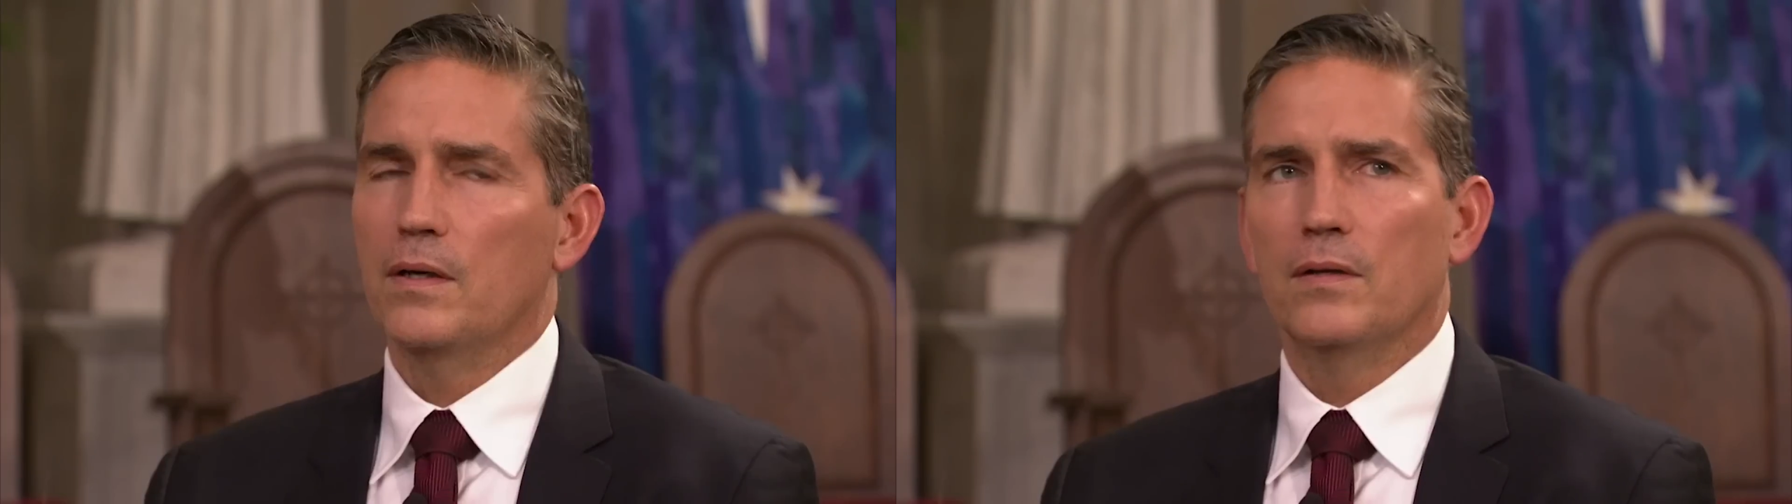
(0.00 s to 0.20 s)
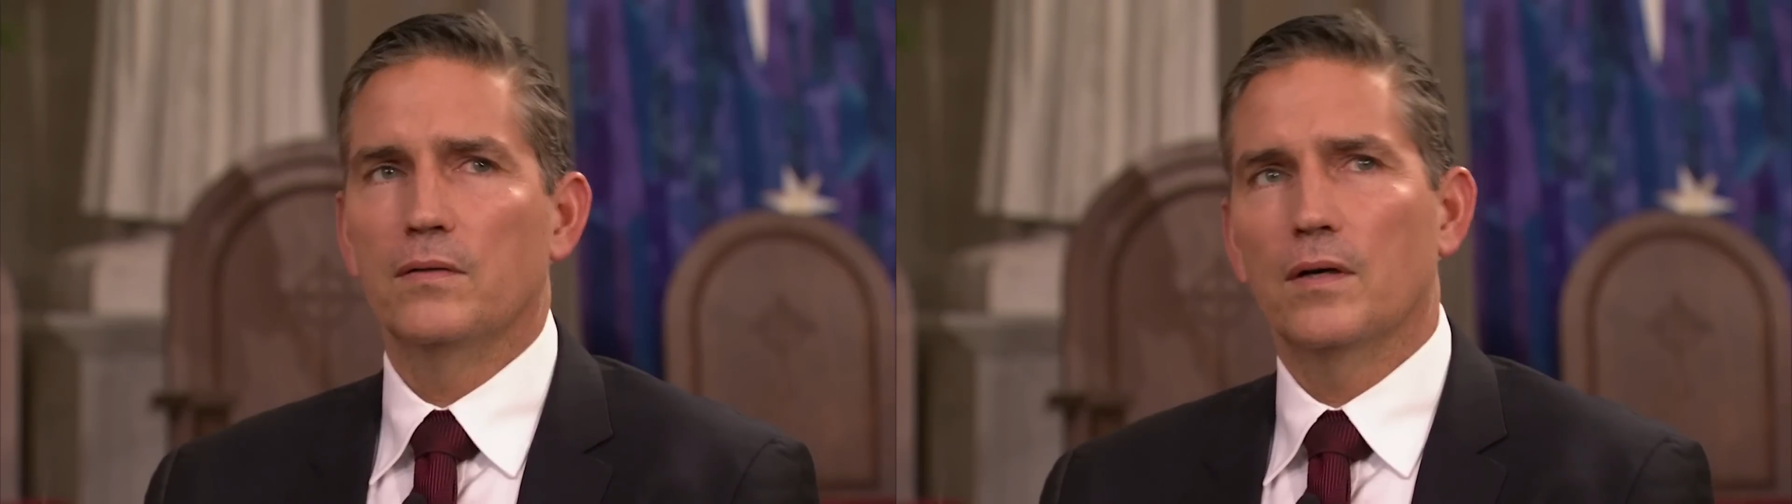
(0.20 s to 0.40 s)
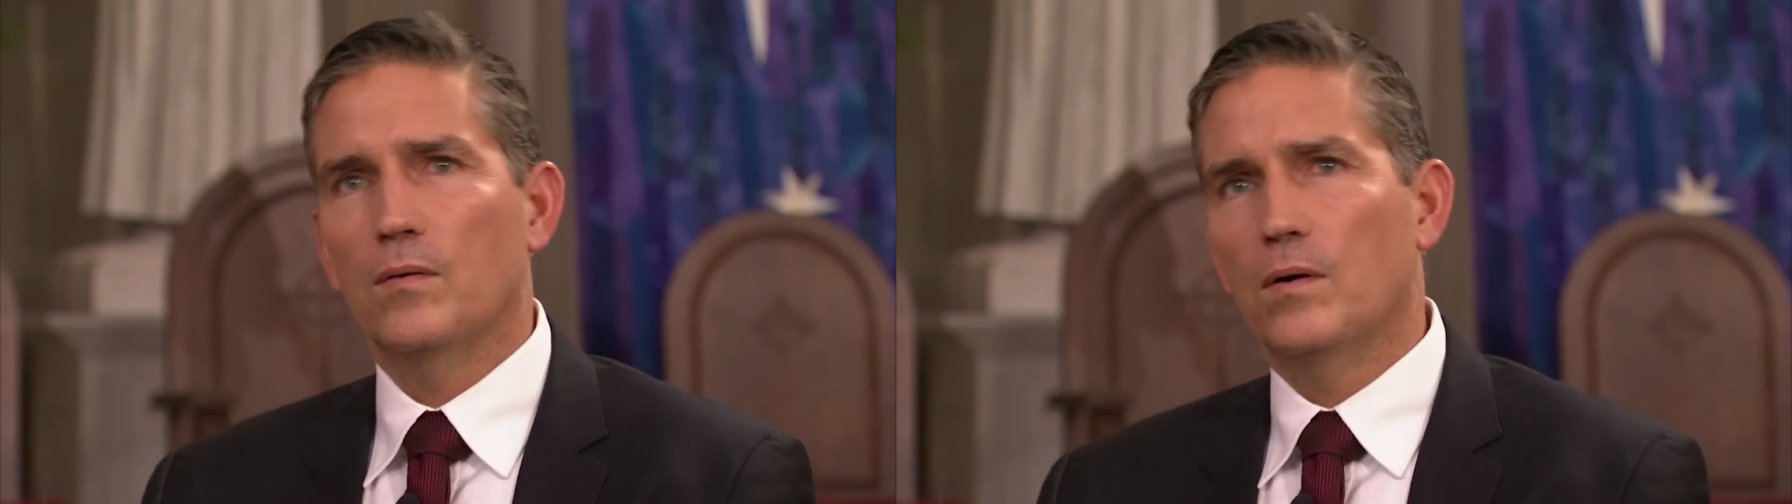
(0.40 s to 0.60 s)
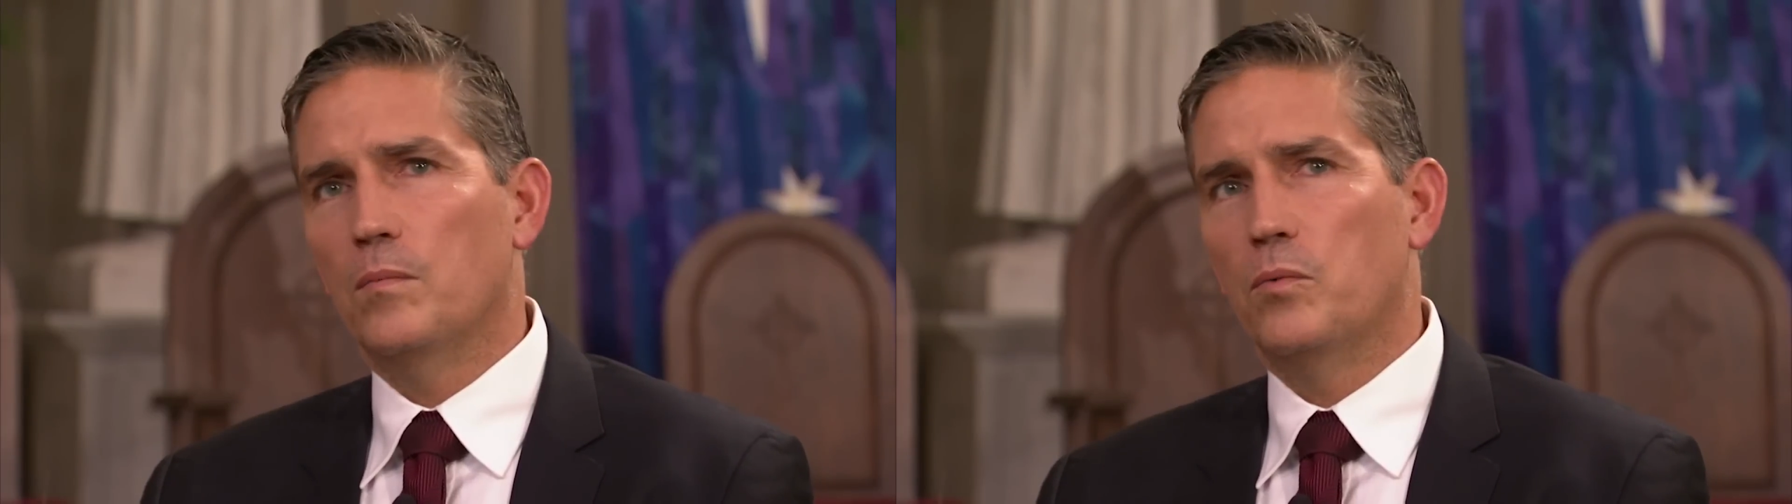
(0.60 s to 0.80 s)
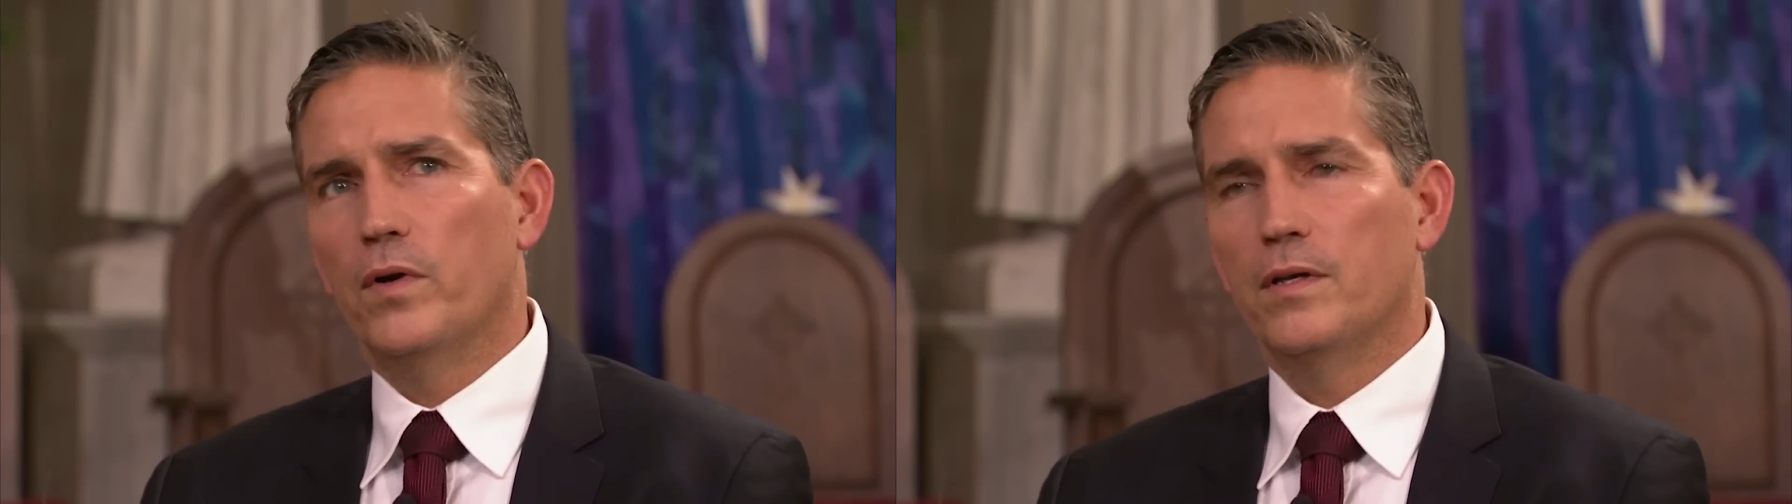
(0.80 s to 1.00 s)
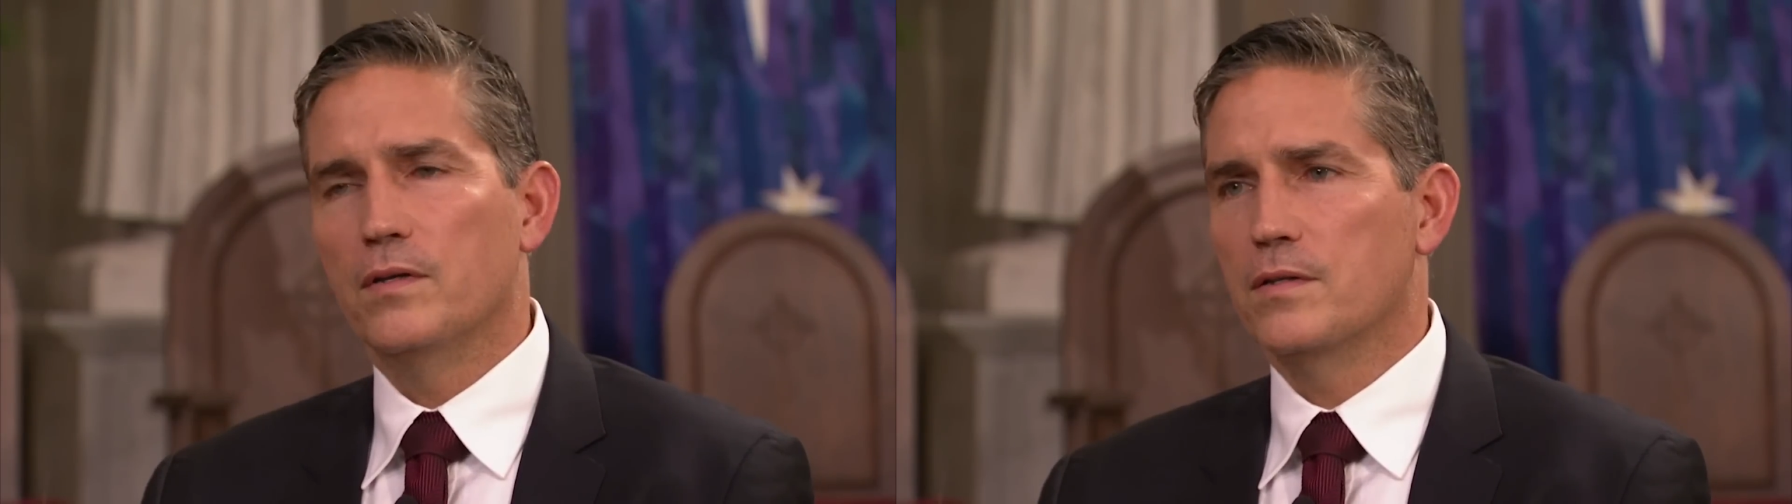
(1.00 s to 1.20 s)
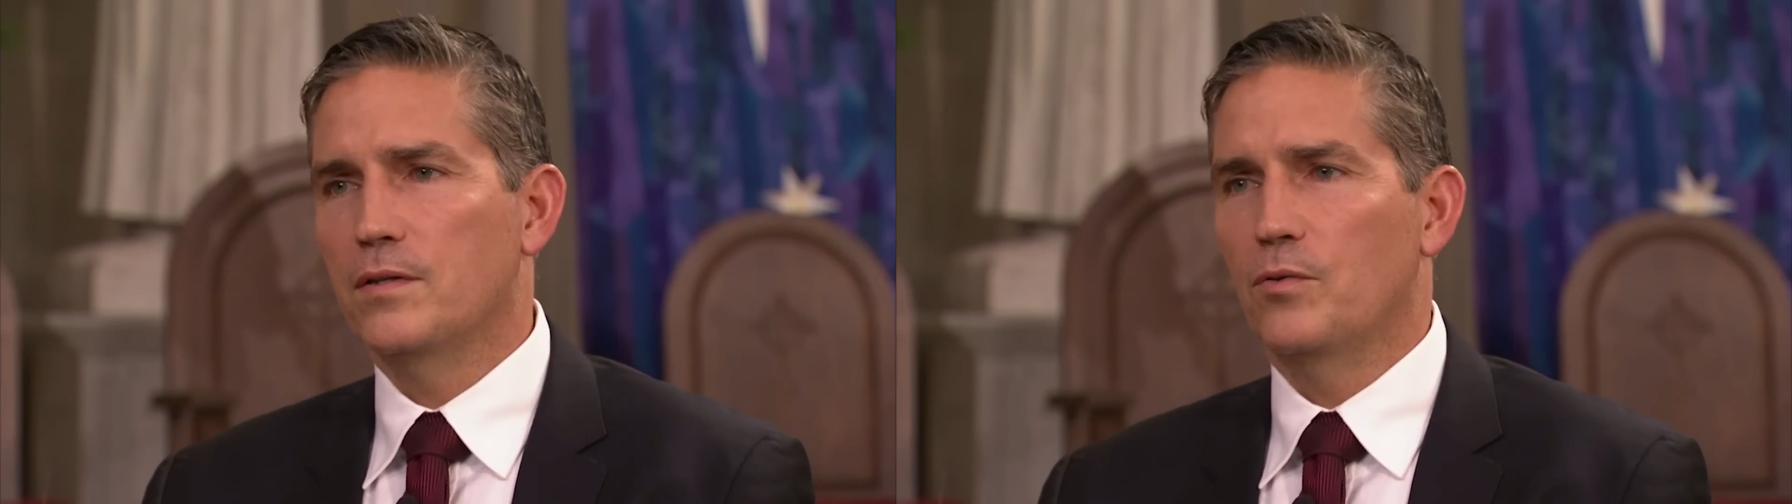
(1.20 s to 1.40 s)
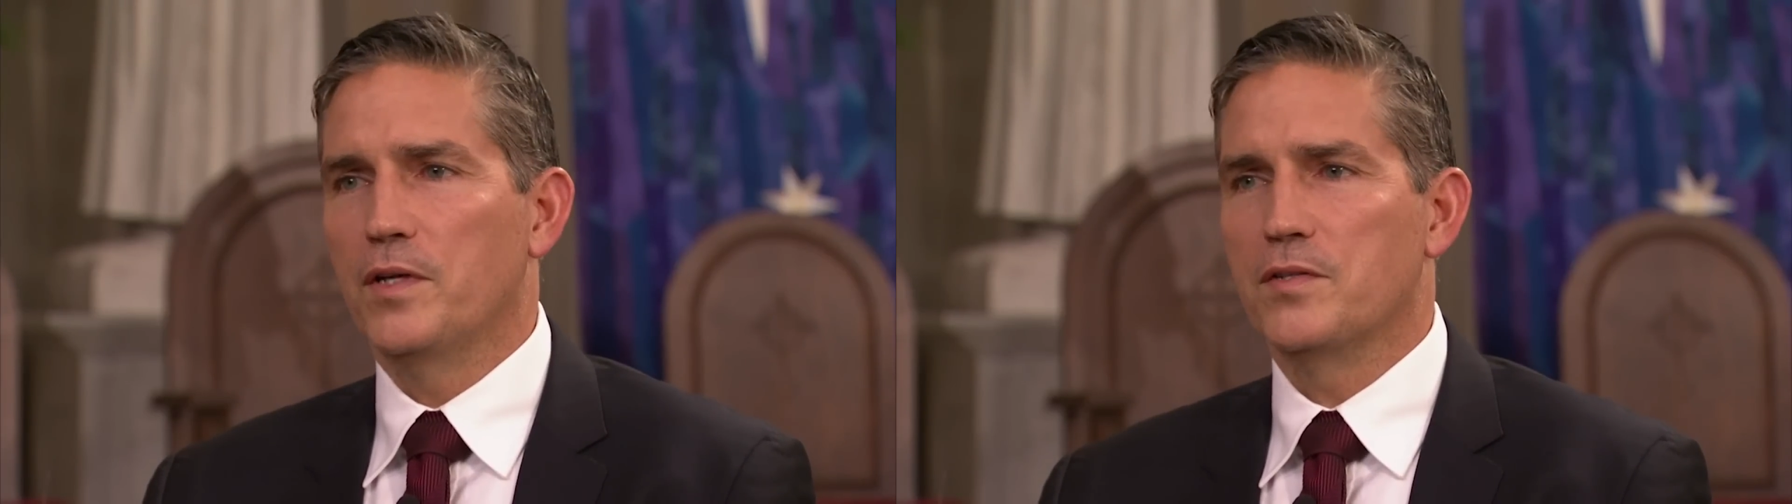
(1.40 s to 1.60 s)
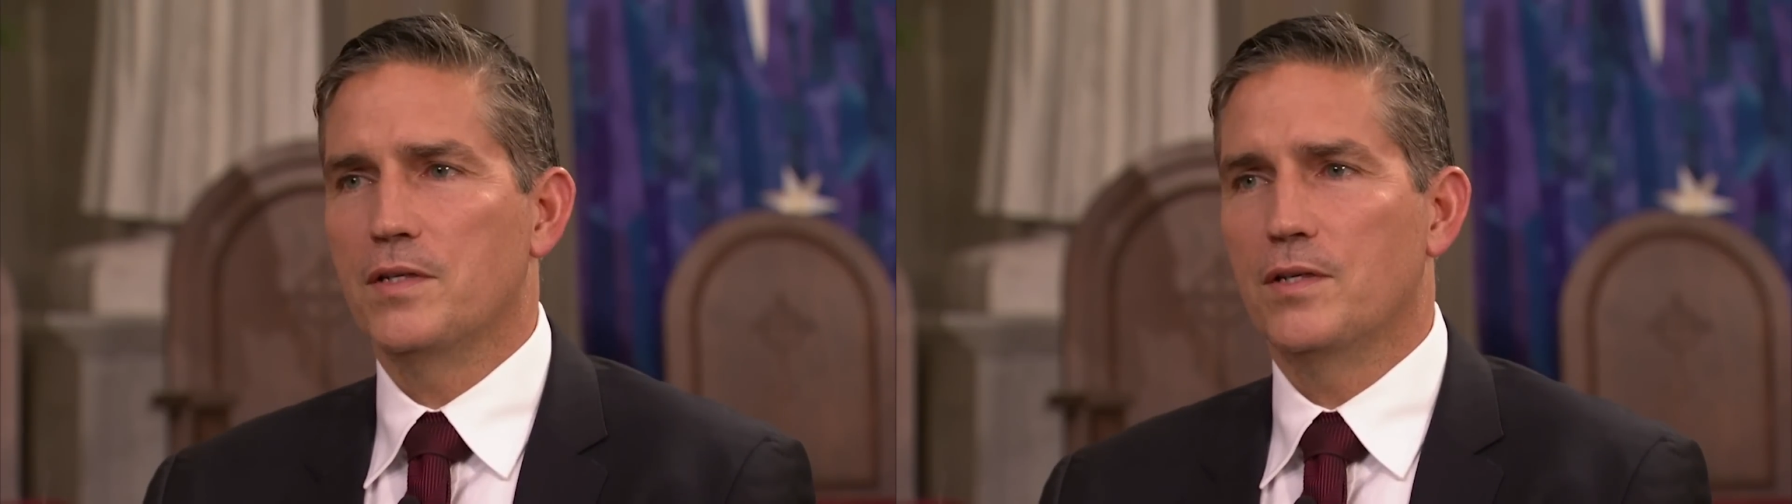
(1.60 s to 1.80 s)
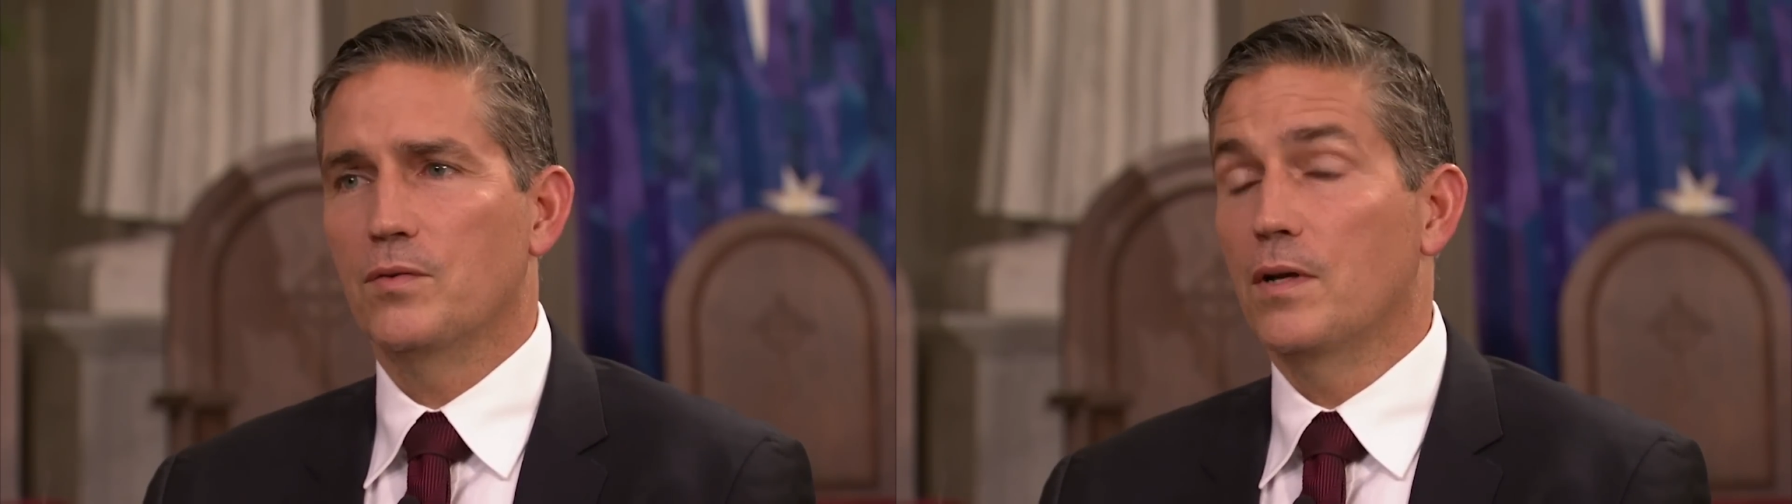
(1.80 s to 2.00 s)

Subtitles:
I thought, oh boy, he doesn't know my secret.